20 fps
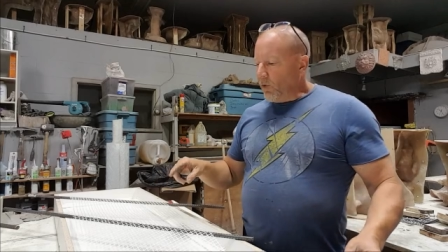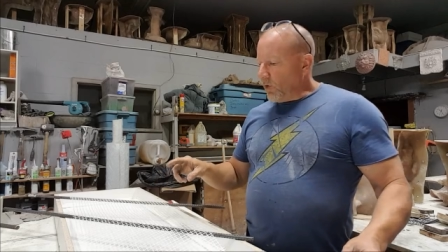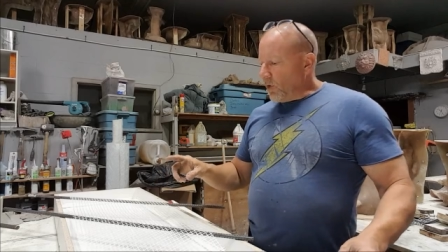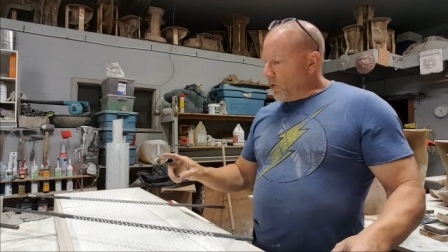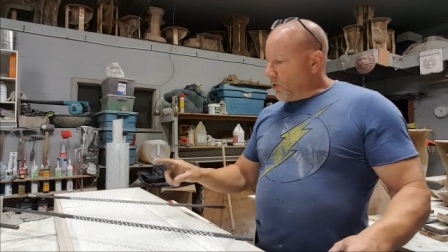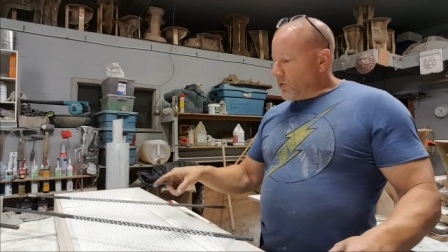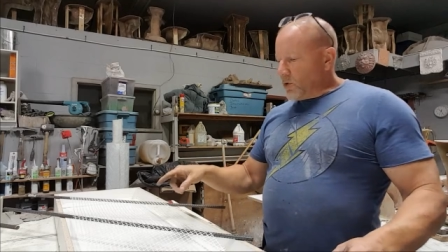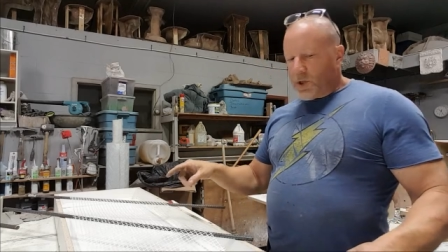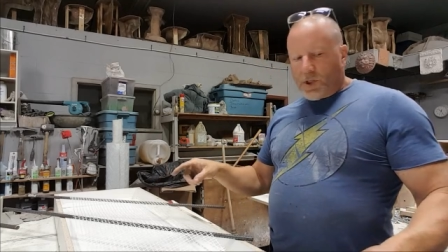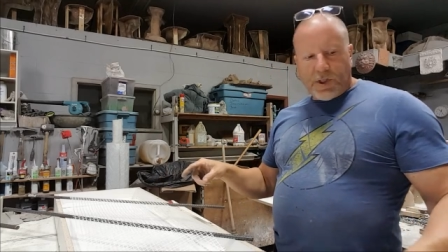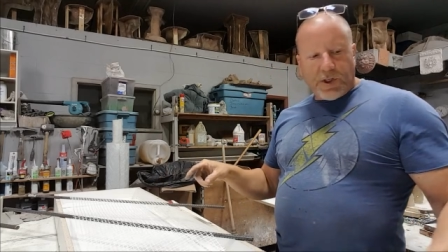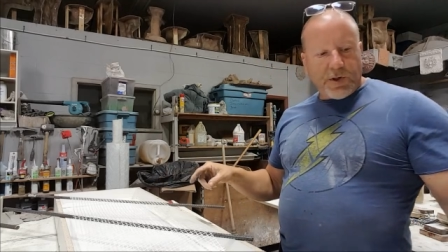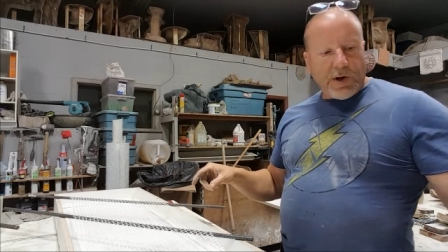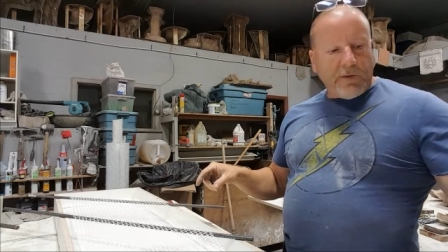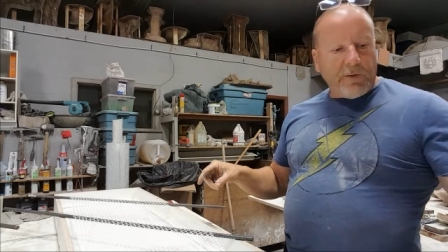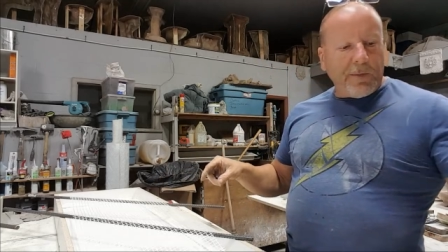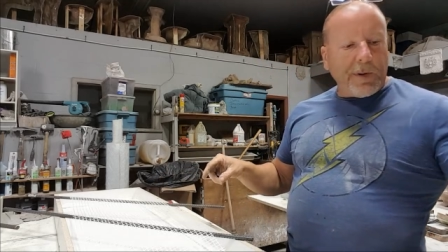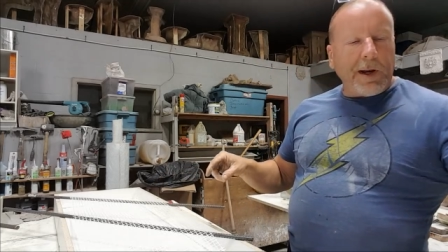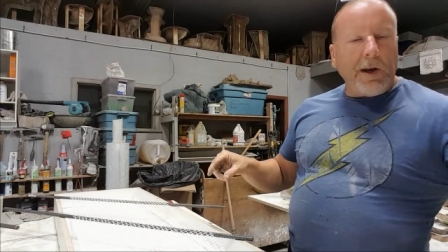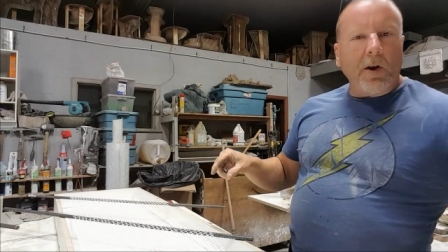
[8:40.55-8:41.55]
So just
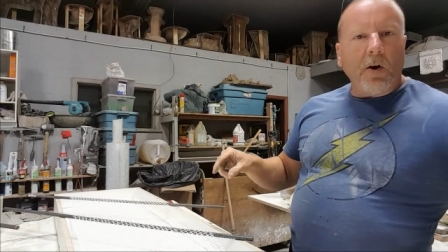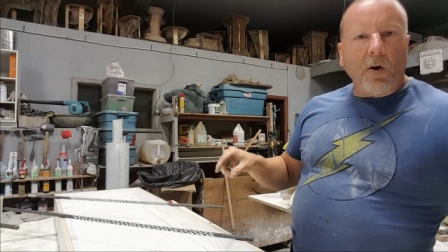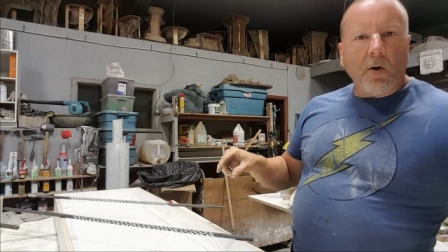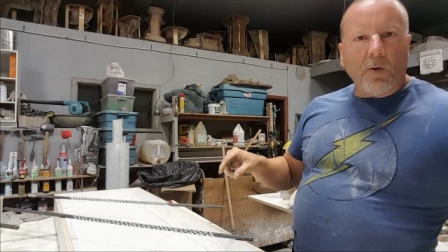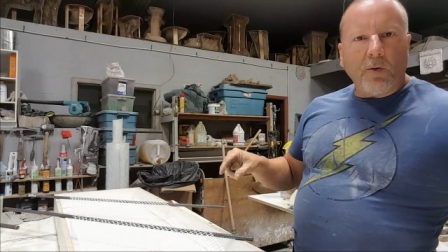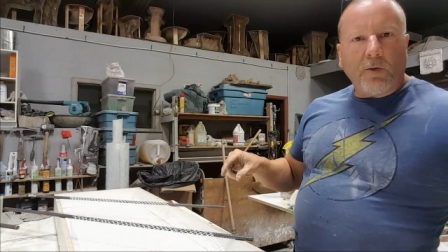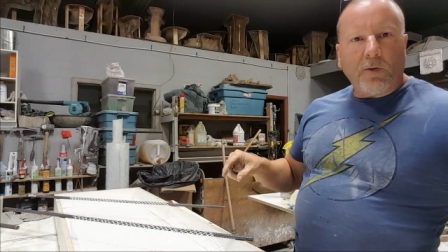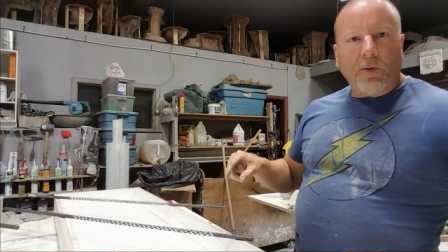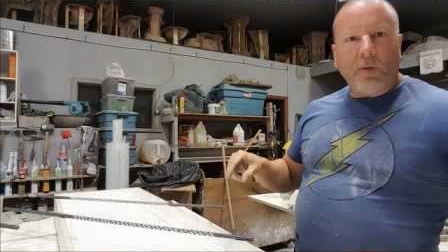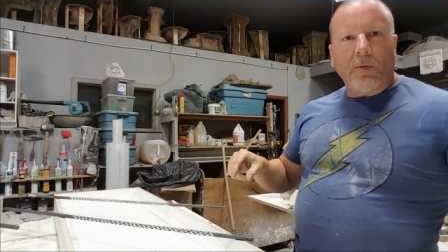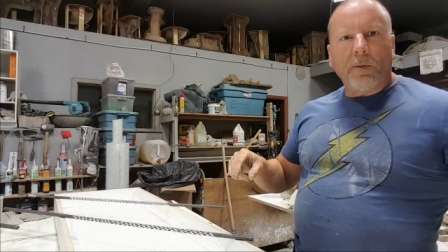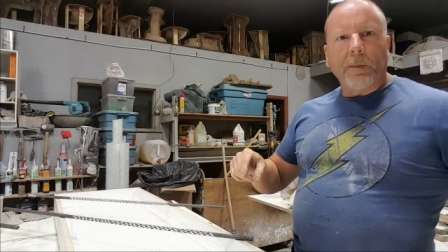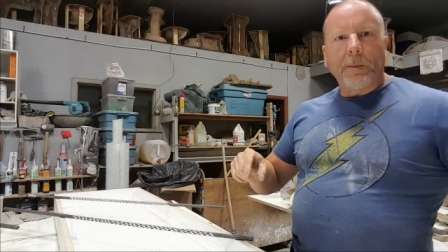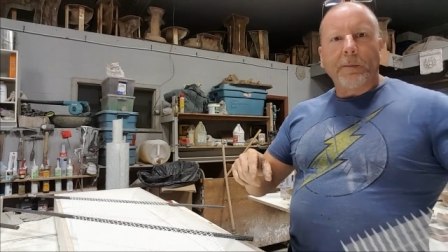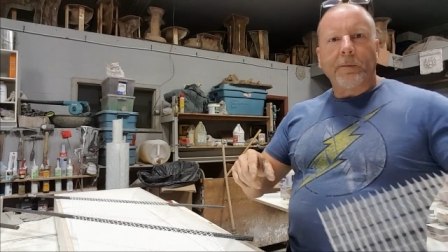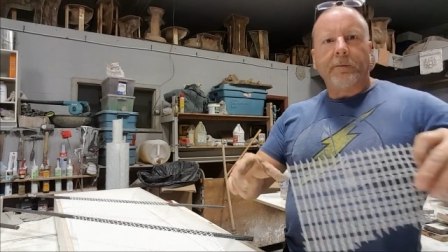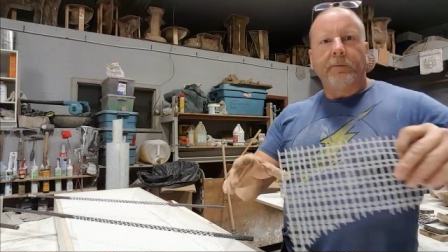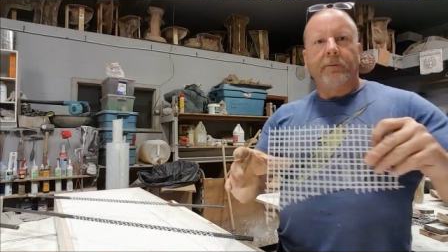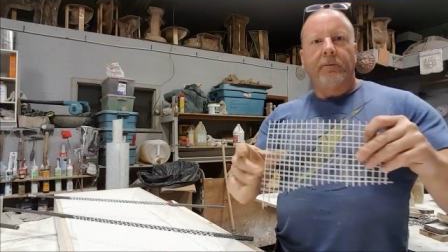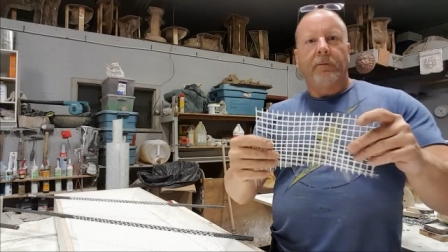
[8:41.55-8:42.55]
so everybody knows,
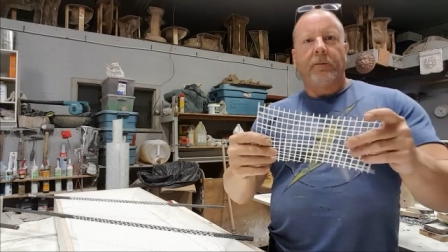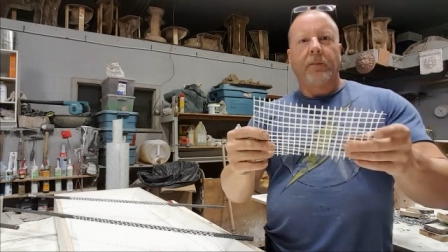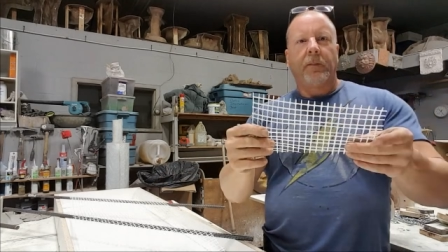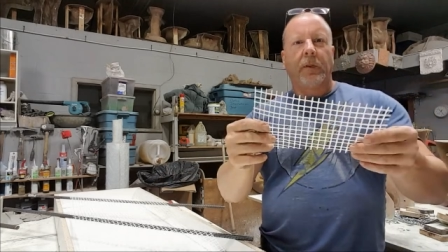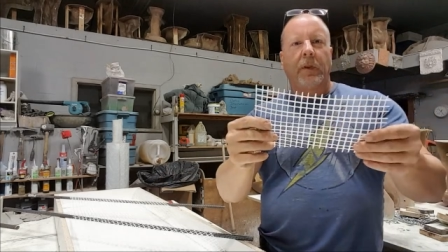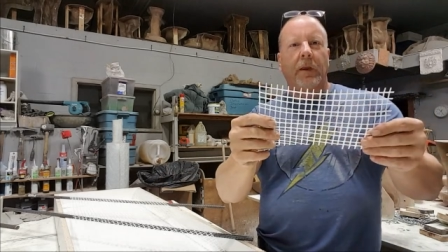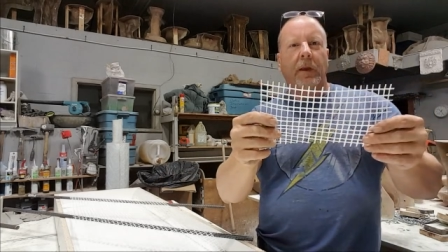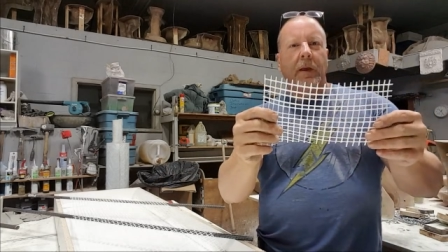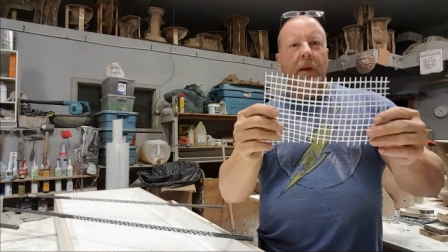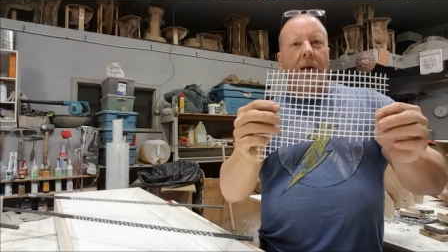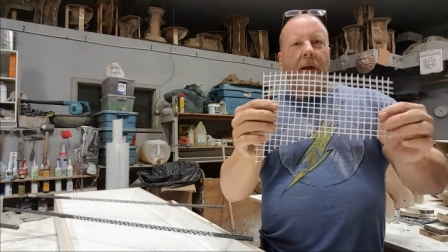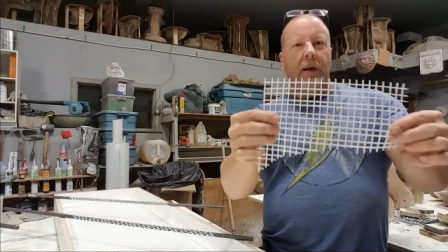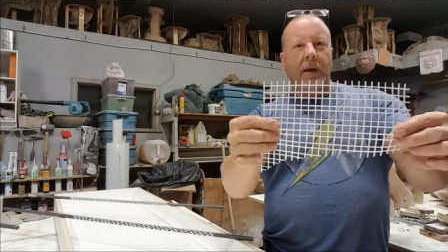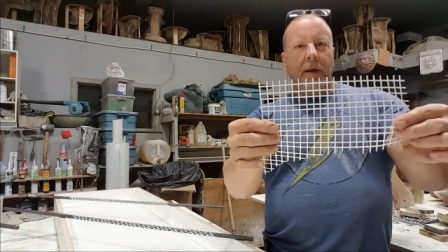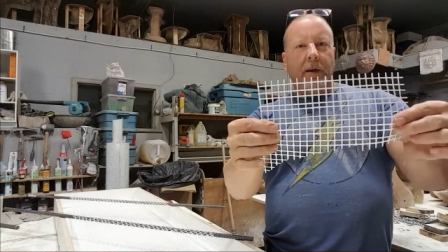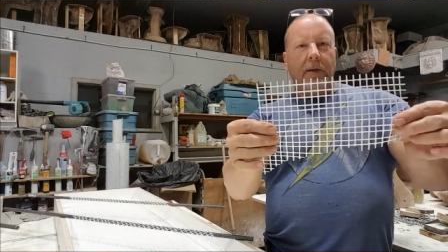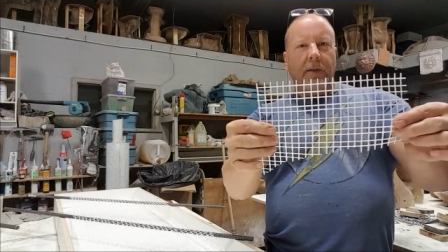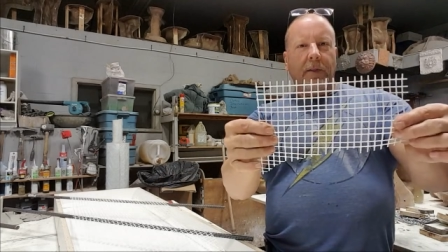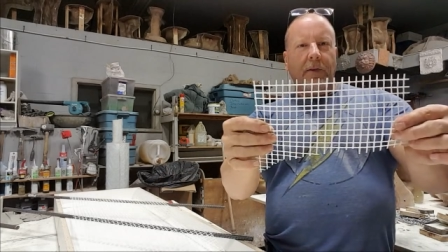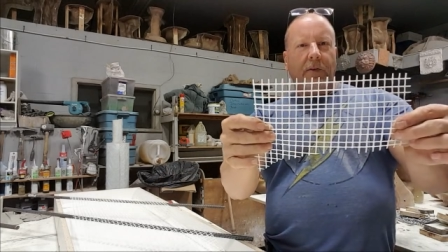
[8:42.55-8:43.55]

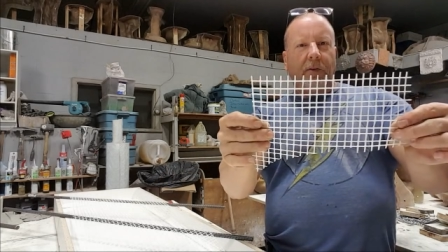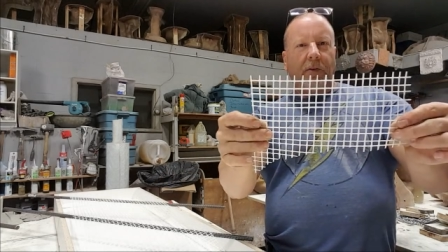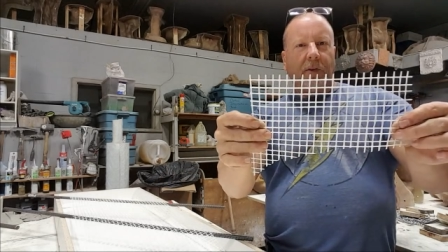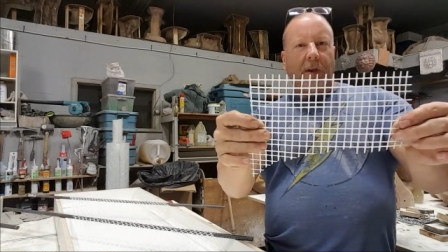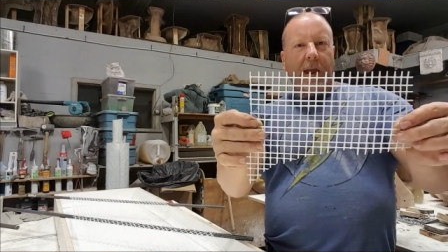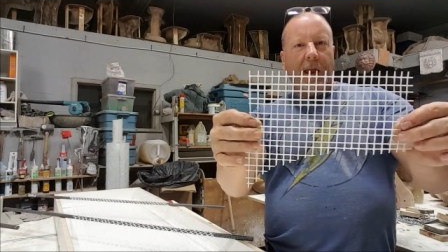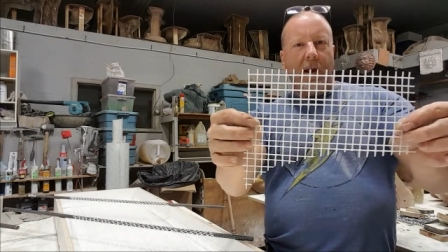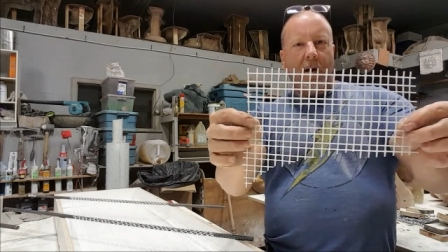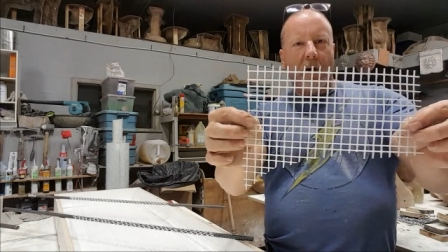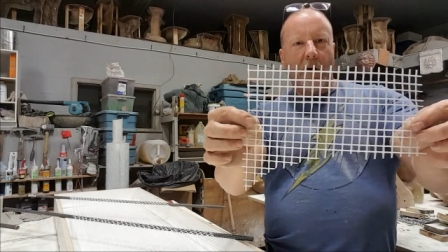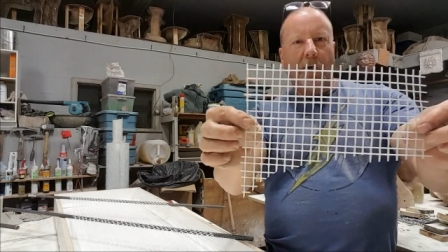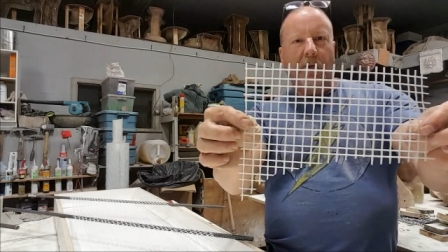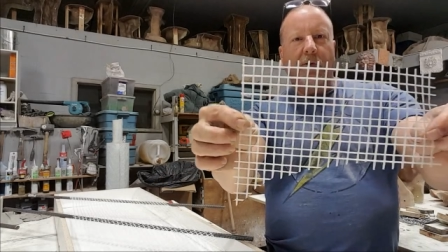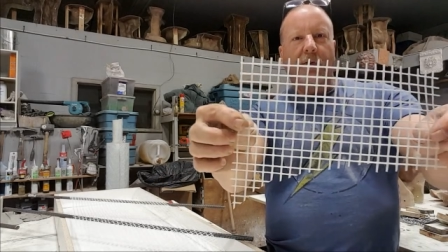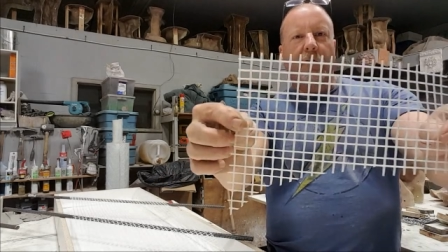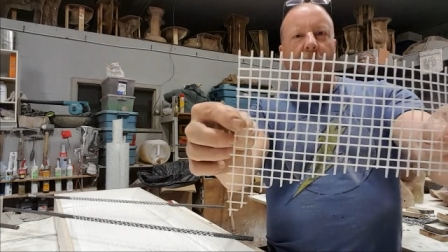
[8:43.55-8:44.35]
this is AR